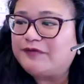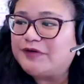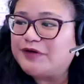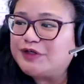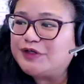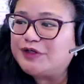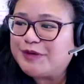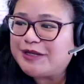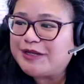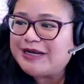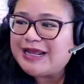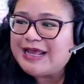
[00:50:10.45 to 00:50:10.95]

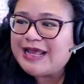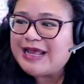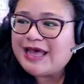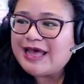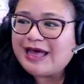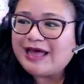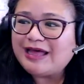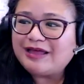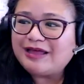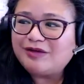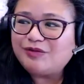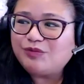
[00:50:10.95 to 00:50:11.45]
first. But
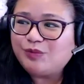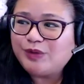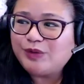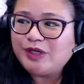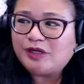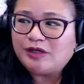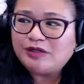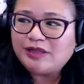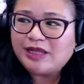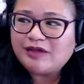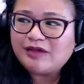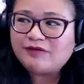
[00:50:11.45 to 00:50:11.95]
we
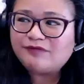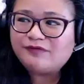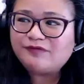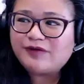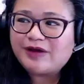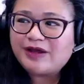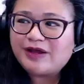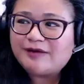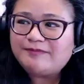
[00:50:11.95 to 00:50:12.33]
all have